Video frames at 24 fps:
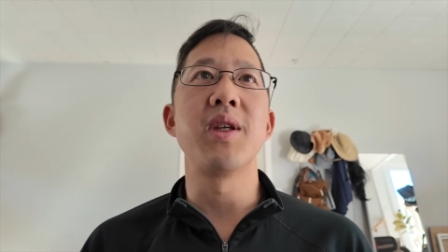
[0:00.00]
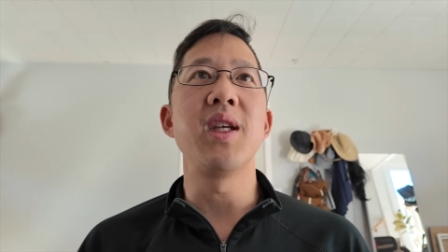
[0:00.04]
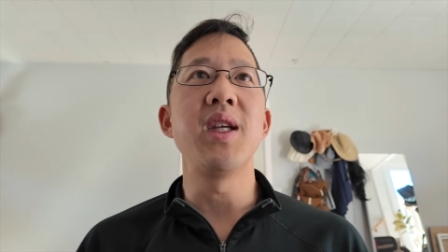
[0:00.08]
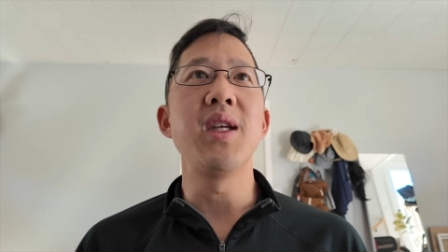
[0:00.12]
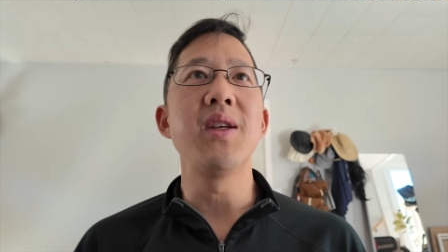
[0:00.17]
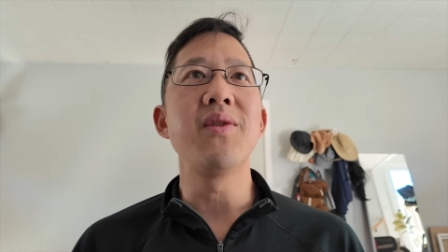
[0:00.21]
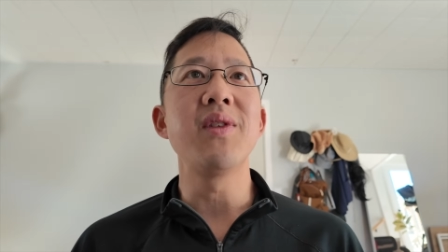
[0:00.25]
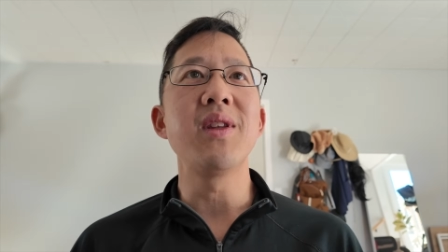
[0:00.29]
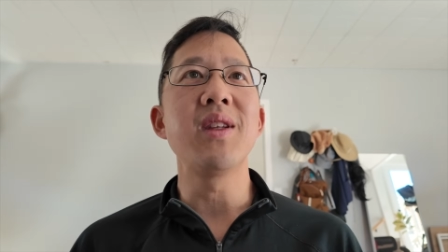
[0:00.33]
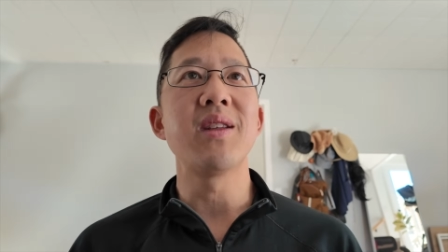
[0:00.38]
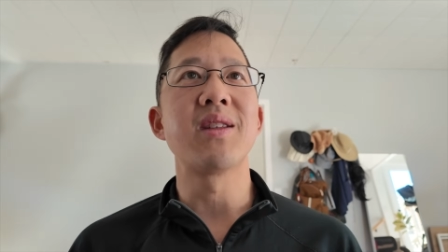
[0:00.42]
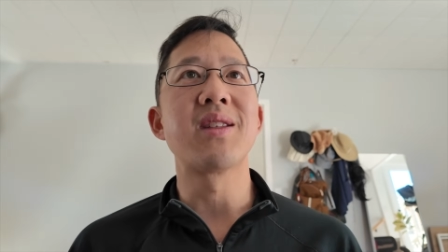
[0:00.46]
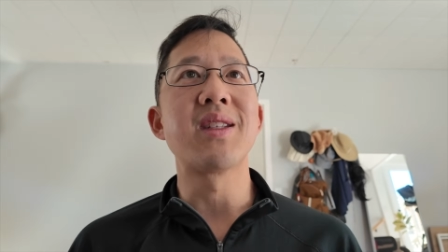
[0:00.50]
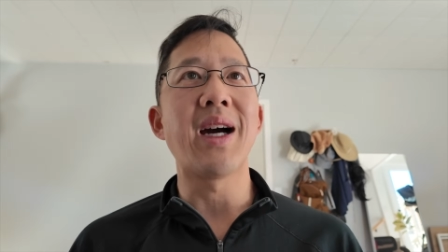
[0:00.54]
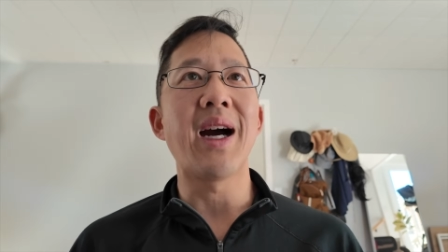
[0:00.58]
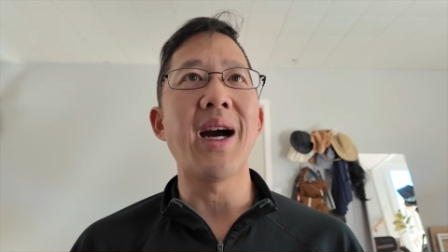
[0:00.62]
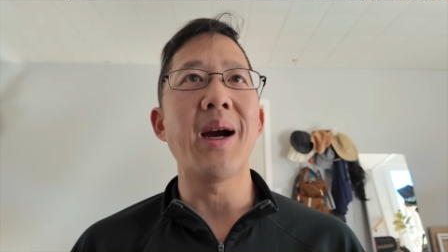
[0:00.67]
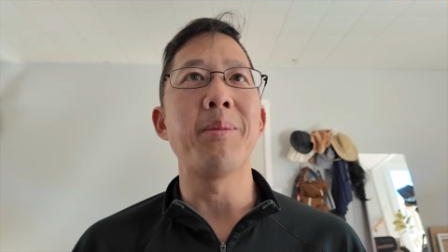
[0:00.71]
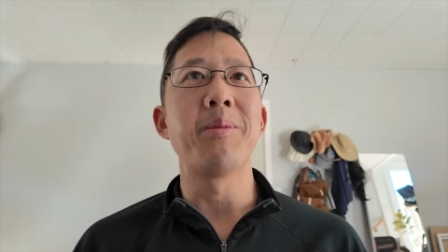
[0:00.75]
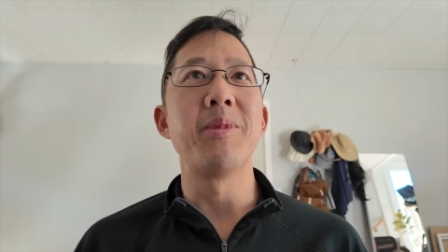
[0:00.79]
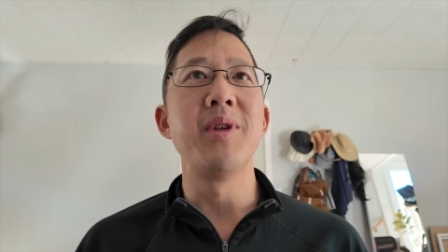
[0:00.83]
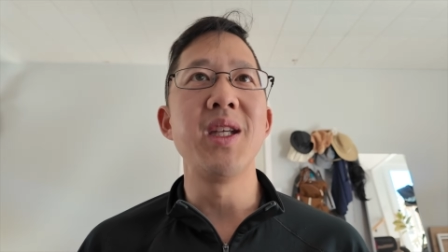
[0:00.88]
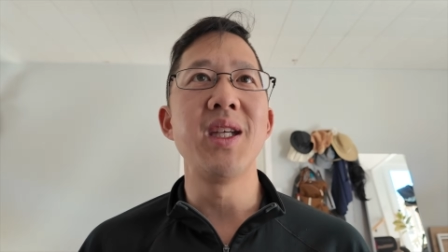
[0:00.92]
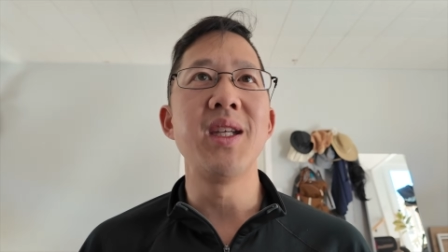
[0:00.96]
Even the
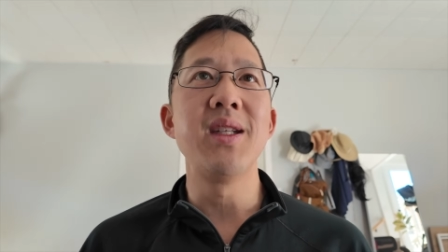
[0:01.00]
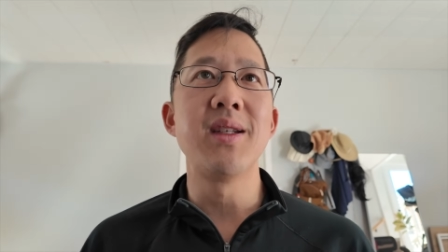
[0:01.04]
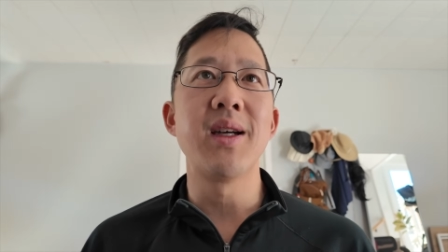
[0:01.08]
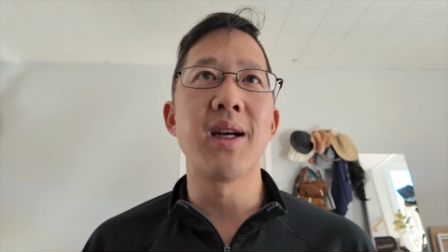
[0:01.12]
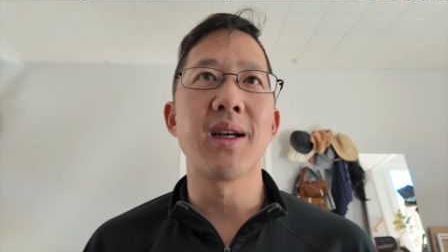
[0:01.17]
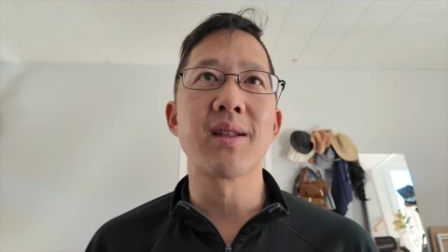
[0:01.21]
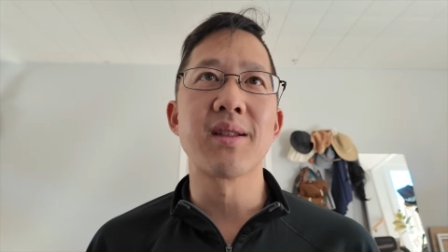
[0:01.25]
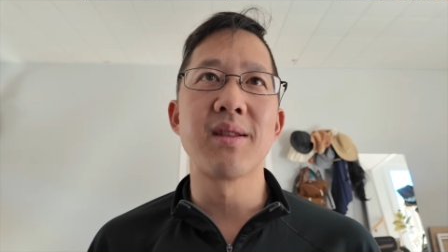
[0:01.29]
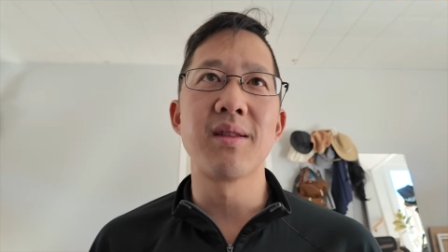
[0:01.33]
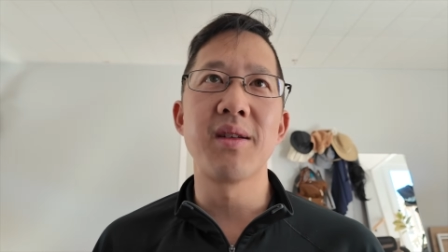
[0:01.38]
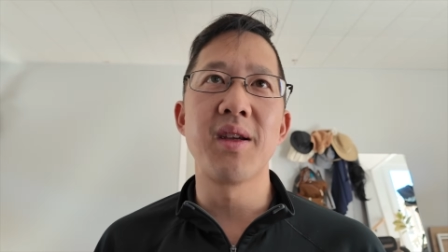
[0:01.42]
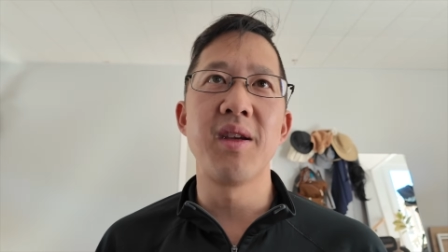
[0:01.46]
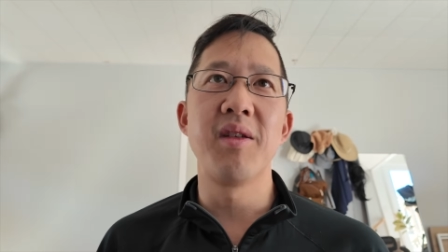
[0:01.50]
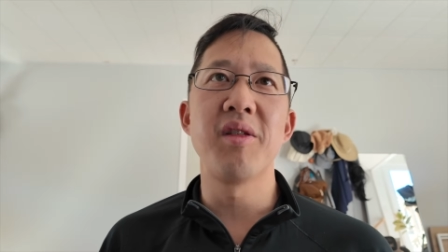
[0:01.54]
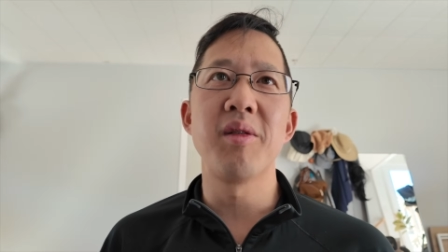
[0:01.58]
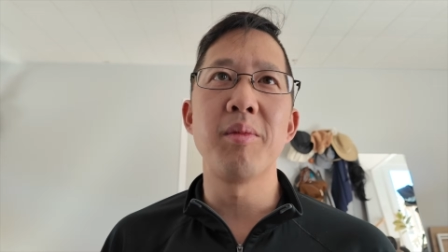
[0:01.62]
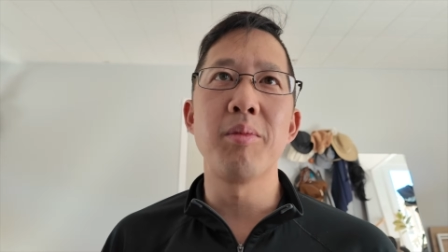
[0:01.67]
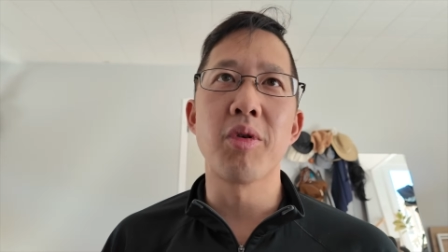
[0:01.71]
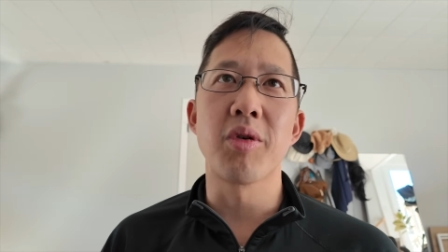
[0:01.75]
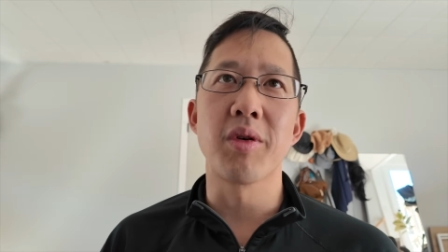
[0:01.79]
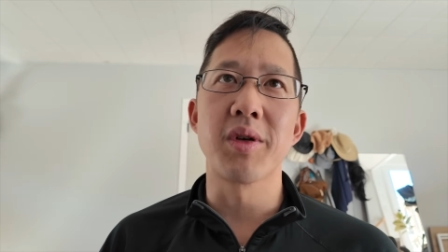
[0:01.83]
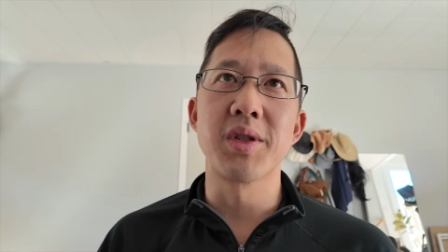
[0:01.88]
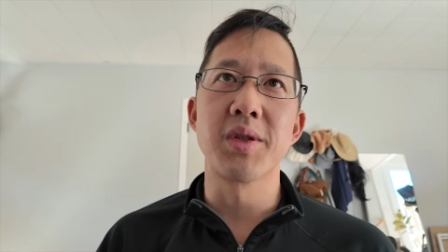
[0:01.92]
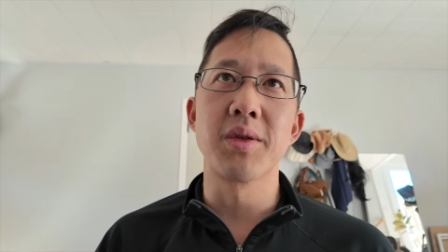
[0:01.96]
top knee doctor here in
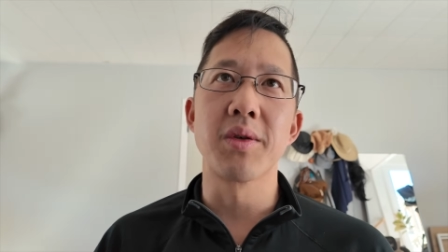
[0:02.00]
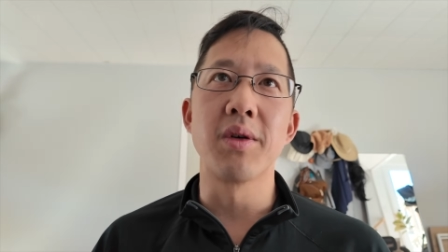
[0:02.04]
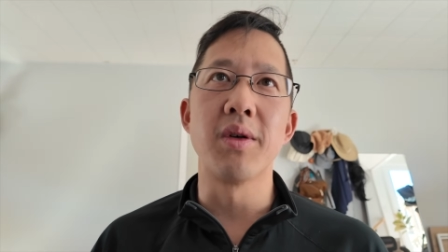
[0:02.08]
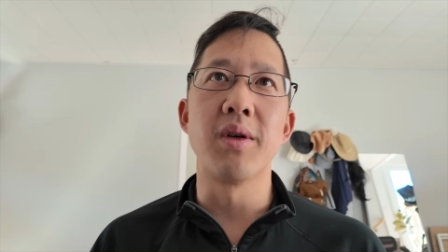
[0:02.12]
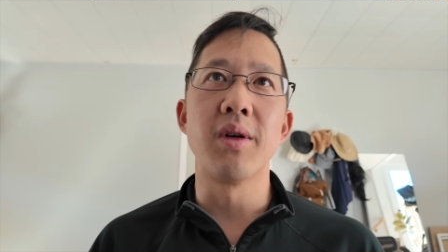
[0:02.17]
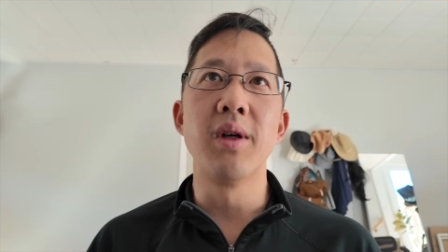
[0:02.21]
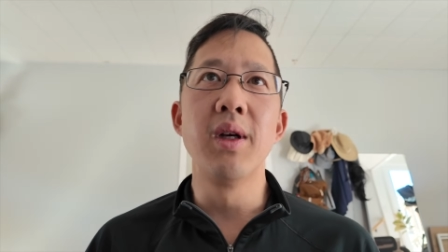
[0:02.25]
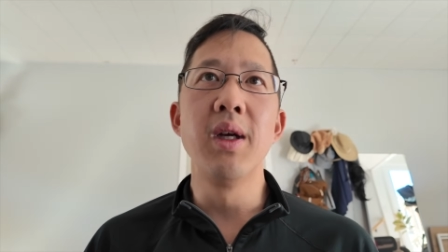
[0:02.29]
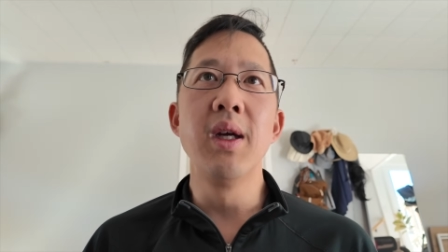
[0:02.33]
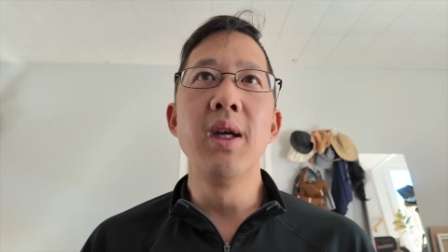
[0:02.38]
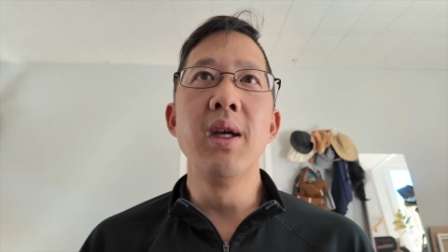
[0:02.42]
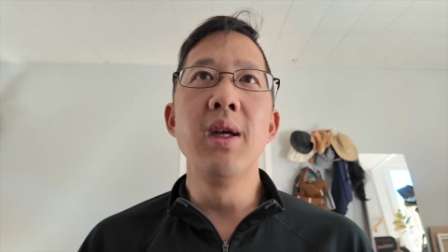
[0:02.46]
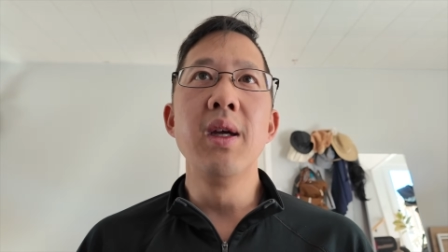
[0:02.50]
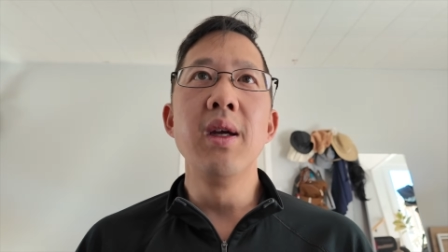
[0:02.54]
Portugal